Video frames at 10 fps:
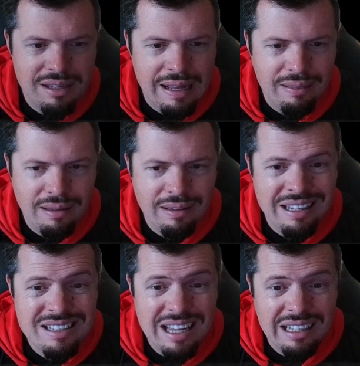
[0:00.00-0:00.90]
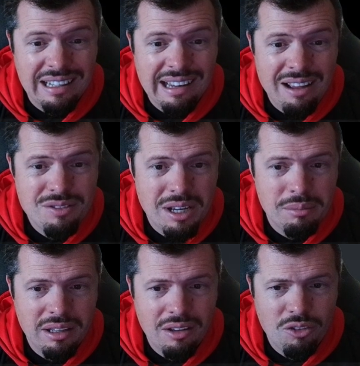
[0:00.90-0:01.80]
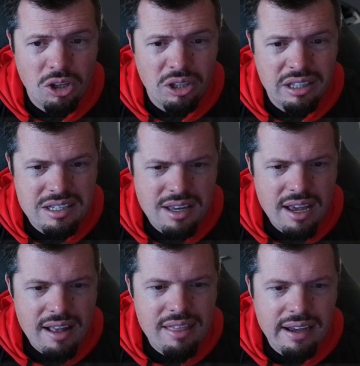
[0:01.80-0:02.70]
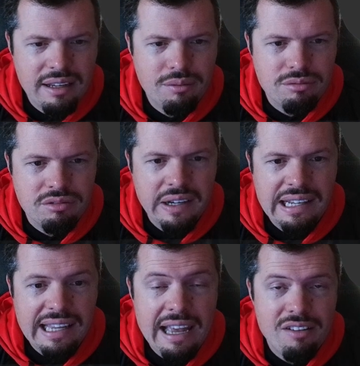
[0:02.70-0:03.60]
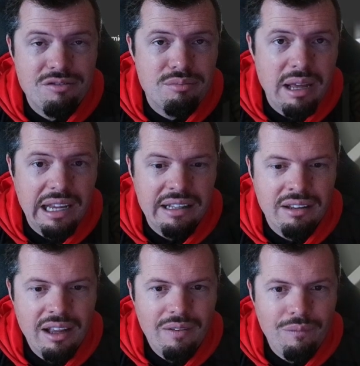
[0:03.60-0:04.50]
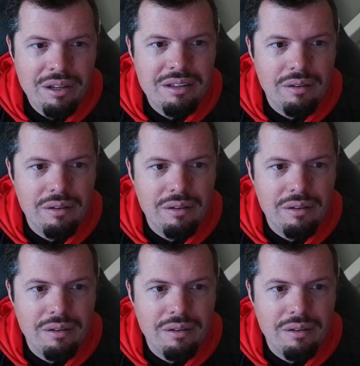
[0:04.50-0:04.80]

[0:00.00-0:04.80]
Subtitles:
and the intended lifetime that they've got on these. They really have made it.